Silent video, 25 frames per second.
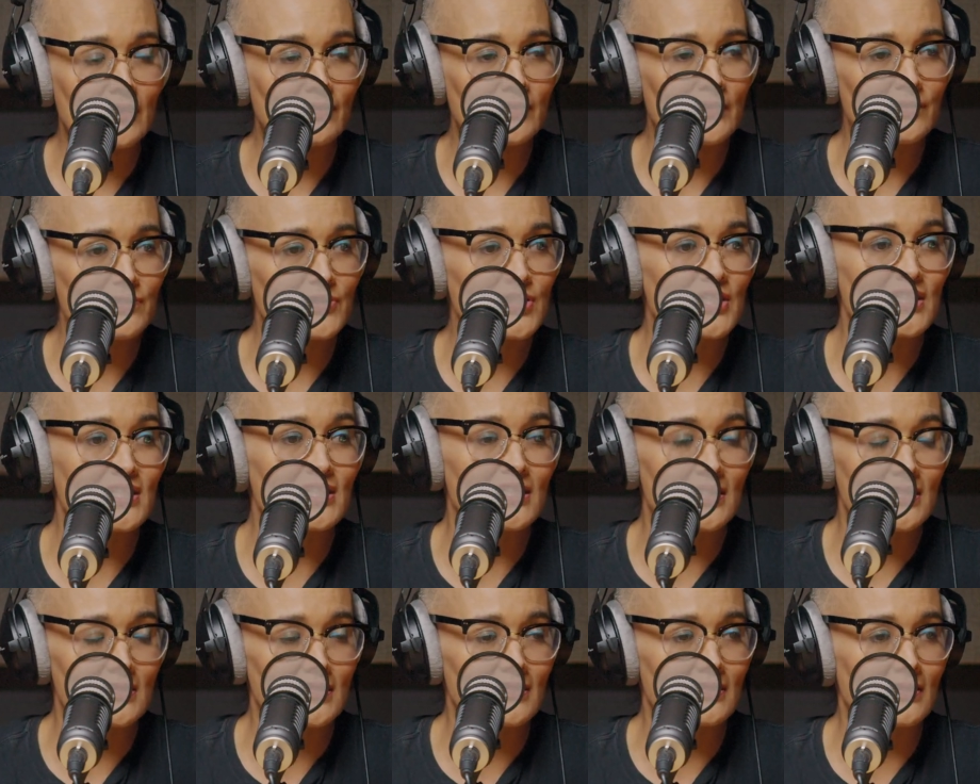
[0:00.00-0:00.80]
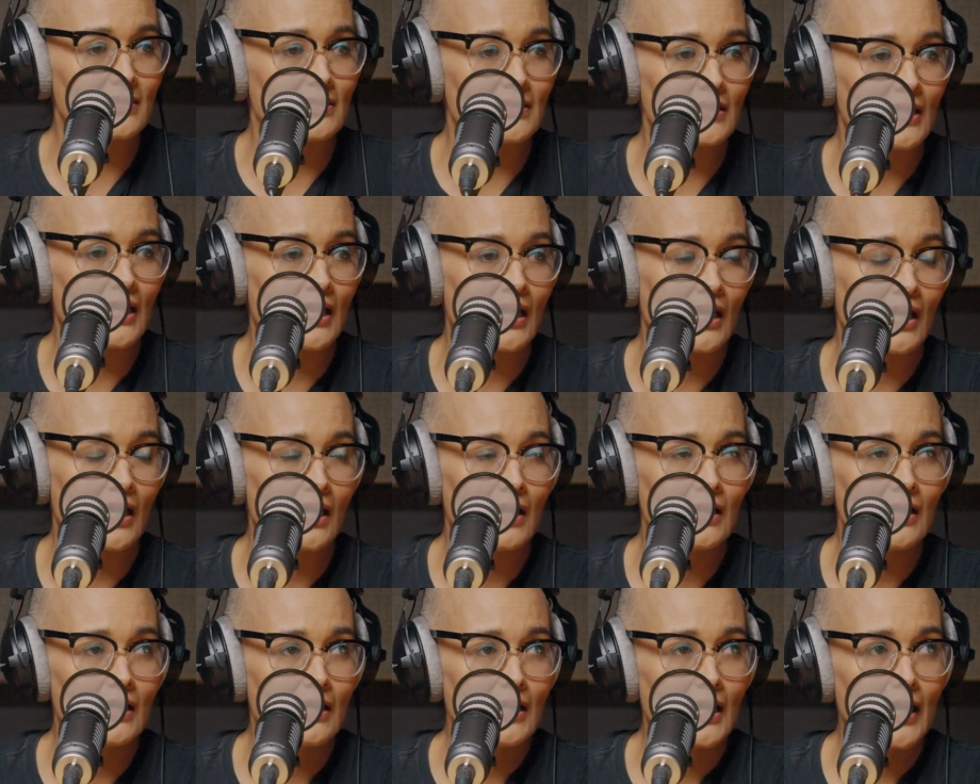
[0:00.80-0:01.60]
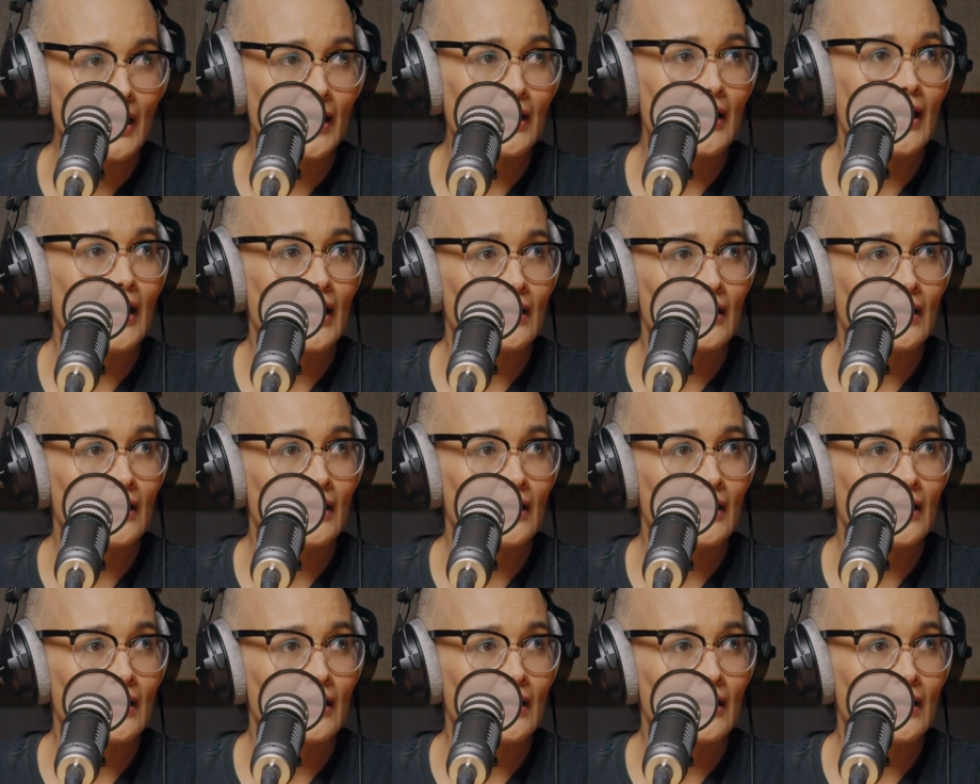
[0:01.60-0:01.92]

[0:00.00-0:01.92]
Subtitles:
even if she sits in the car at